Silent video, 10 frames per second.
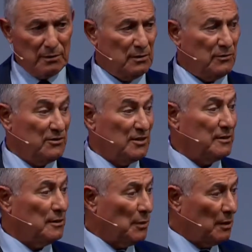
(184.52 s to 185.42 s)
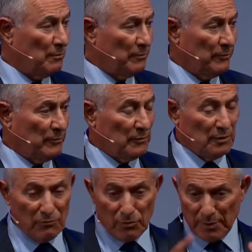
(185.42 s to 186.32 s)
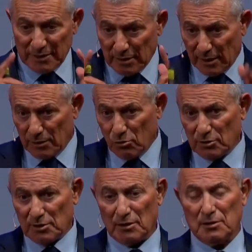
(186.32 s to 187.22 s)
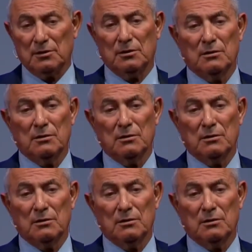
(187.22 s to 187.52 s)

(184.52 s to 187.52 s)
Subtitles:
never said Ima, never made eye contact,